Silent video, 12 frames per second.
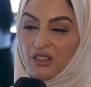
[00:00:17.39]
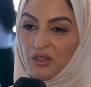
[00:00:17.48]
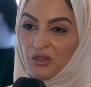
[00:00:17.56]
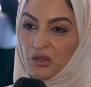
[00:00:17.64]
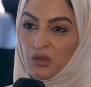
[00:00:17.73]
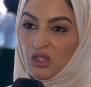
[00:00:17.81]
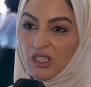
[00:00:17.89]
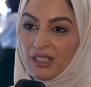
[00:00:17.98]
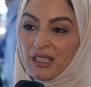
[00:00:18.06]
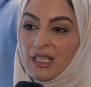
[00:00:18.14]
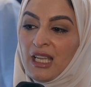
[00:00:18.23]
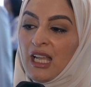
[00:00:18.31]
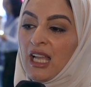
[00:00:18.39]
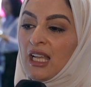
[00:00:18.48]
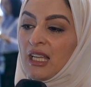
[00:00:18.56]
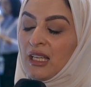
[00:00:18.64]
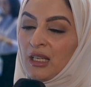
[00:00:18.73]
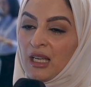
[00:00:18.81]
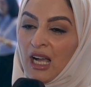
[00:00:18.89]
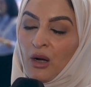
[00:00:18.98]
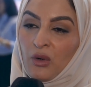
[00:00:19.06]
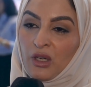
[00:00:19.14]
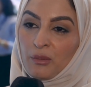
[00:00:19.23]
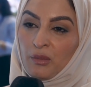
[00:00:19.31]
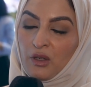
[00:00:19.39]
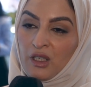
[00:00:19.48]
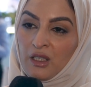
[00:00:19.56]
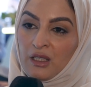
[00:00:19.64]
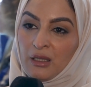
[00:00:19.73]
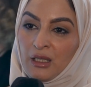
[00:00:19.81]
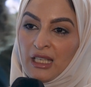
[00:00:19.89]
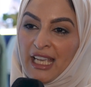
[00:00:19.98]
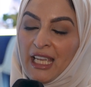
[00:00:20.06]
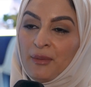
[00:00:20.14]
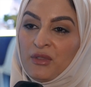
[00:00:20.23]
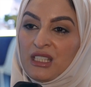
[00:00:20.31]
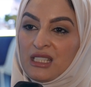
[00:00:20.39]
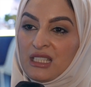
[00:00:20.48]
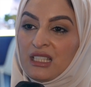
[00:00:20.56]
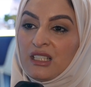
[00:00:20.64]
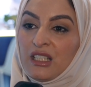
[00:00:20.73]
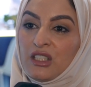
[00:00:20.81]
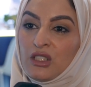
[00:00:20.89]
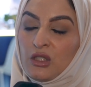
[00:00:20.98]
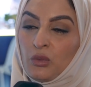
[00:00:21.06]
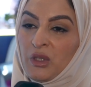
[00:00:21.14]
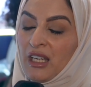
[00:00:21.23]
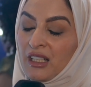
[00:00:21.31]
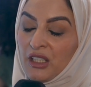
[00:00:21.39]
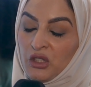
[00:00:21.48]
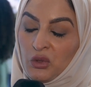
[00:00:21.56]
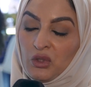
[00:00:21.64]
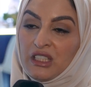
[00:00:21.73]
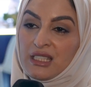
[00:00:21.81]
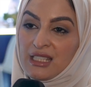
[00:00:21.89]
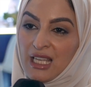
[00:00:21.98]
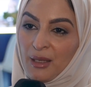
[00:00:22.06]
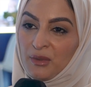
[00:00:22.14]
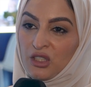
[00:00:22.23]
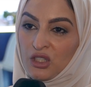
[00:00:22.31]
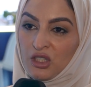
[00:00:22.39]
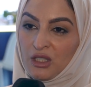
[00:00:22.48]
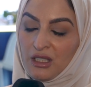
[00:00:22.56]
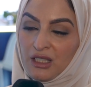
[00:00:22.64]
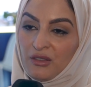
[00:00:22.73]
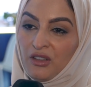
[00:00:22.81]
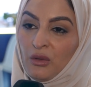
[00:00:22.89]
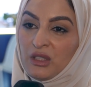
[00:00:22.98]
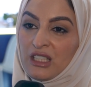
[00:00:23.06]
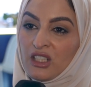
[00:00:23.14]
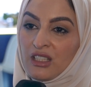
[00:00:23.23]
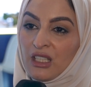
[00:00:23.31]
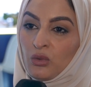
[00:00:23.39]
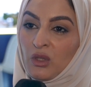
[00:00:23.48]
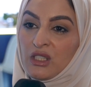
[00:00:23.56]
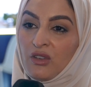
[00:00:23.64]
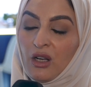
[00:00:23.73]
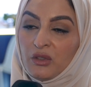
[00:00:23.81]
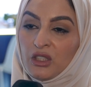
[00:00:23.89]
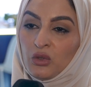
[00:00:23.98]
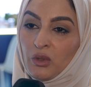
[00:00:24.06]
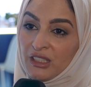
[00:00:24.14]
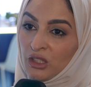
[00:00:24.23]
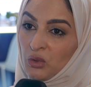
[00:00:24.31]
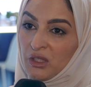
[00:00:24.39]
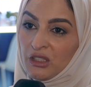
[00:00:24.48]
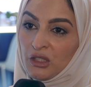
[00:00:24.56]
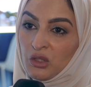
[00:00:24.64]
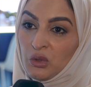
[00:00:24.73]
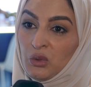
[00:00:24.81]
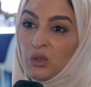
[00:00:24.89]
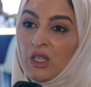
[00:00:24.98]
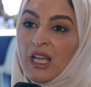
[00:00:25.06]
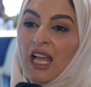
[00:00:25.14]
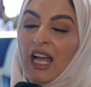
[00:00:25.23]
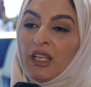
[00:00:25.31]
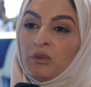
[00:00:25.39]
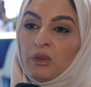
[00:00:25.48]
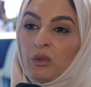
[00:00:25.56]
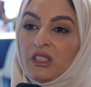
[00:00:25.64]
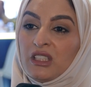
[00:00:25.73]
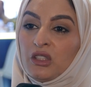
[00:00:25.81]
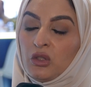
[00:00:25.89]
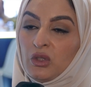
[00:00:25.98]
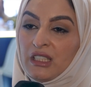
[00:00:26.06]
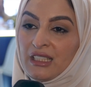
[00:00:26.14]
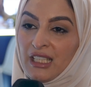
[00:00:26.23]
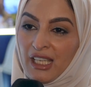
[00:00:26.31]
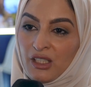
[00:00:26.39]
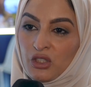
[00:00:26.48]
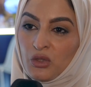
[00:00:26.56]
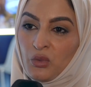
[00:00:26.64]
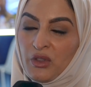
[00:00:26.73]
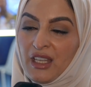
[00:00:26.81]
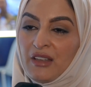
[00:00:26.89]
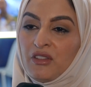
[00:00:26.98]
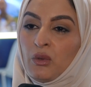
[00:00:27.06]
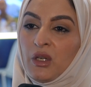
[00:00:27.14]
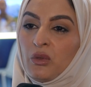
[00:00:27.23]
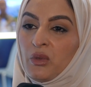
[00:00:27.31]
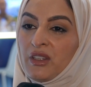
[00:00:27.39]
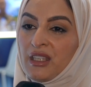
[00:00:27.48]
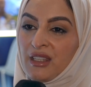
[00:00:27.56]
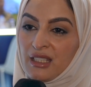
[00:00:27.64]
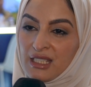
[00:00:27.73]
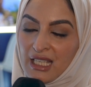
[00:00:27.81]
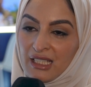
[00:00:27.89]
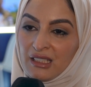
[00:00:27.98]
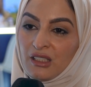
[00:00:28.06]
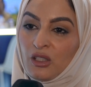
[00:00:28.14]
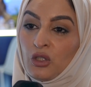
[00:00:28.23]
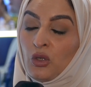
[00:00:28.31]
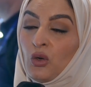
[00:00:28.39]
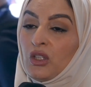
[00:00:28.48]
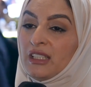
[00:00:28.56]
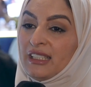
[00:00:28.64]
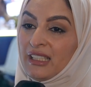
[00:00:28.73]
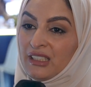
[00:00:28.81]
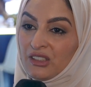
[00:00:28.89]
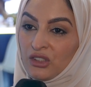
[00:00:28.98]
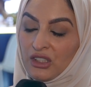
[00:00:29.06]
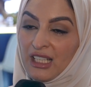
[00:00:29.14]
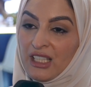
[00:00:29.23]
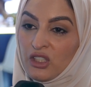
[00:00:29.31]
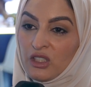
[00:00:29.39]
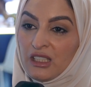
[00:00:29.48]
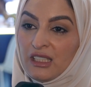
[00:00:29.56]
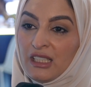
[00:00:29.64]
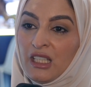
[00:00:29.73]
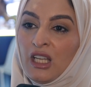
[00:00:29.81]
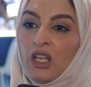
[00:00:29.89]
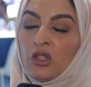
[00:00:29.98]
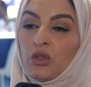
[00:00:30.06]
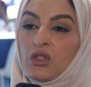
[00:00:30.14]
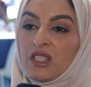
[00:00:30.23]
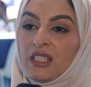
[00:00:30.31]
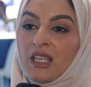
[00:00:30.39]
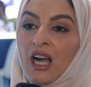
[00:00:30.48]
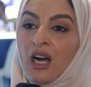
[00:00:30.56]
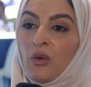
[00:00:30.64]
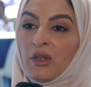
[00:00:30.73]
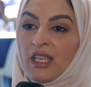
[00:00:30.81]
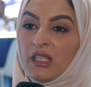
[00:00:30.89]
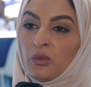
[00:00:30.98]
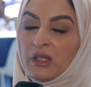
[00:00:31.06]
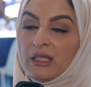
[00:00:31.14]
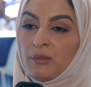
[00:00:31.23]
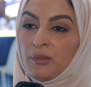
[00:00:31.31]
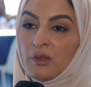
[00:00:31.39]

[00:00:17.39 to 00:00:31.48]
in the future. Our aim this year is we are a newly established foundation that was founded in 2022, and we wanted to engage with everyone within the sector, locally and internationally, to see how can we